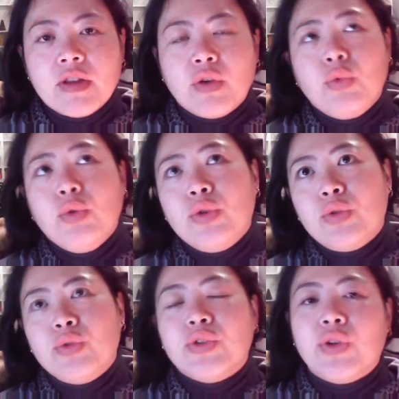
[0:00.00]

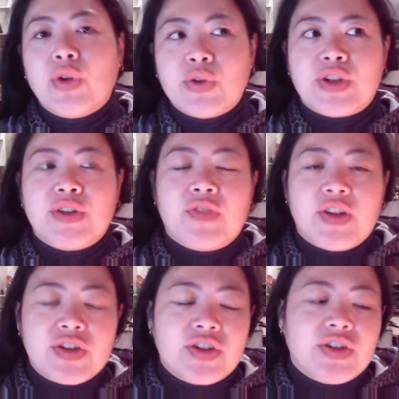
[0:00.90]
rules, laws,
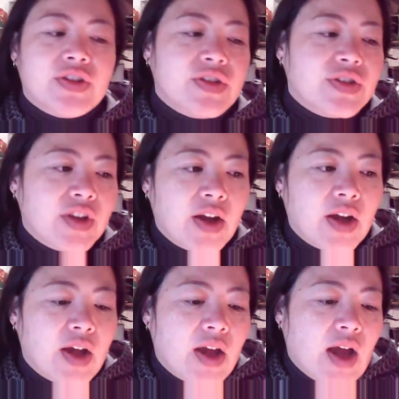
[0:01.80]
conventions,
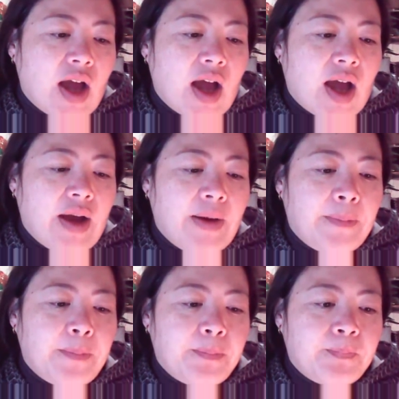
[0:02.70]

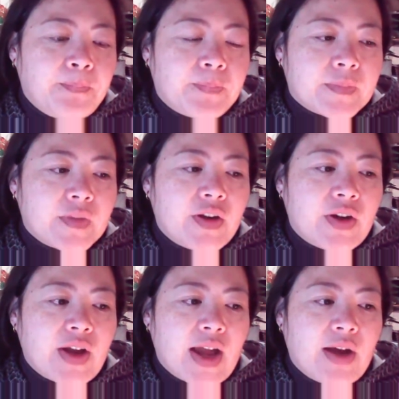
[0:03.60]
um, you know,
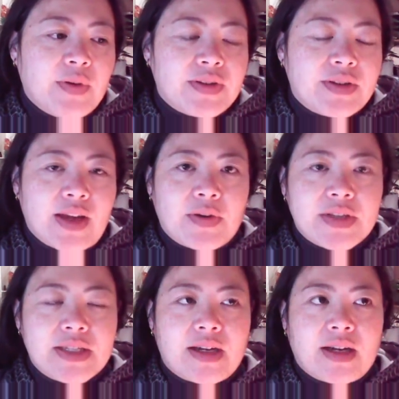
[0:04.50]
how it's, how
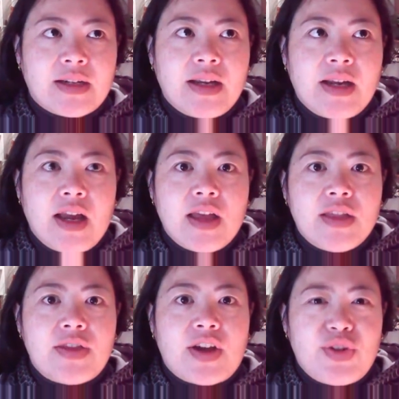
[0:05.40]
it's done,
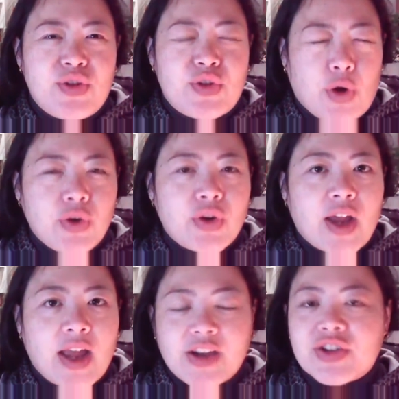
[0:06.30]
they don't
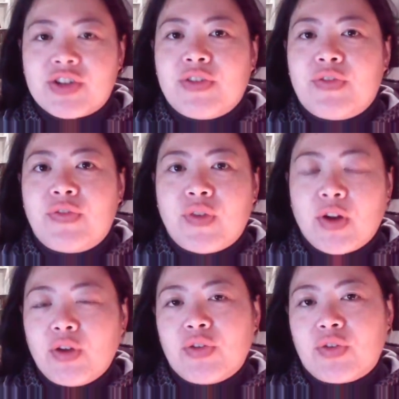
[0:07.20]
actually
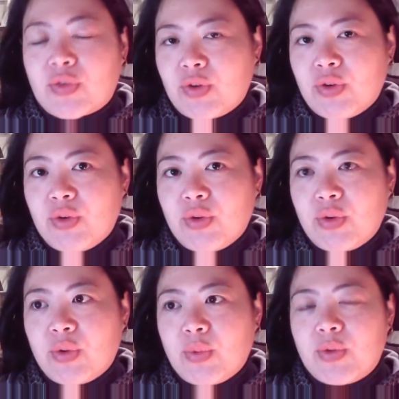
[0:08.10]
follow through
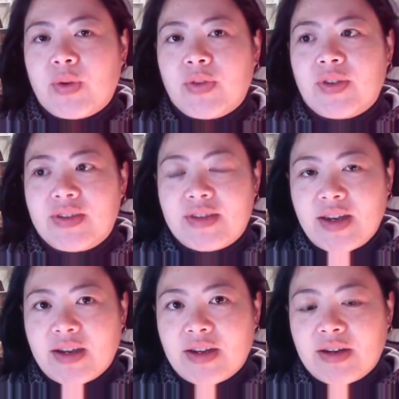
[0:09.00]
with what they
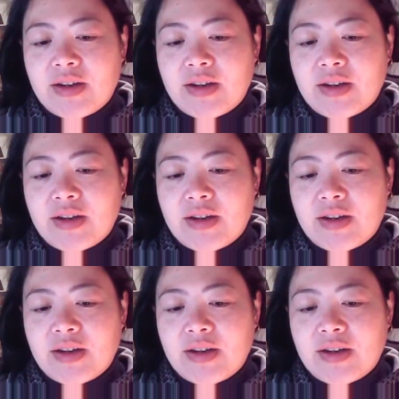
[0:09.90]
say.